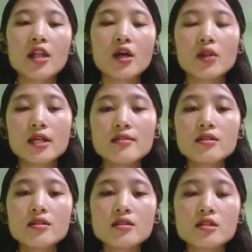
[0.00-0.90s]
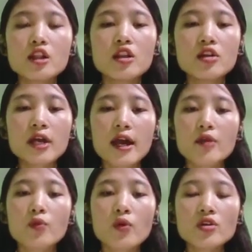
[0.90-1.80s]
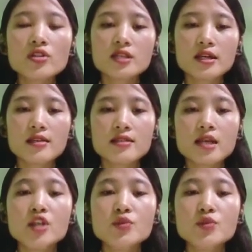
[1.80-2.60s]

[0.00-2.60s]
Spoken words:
Now let us look at what is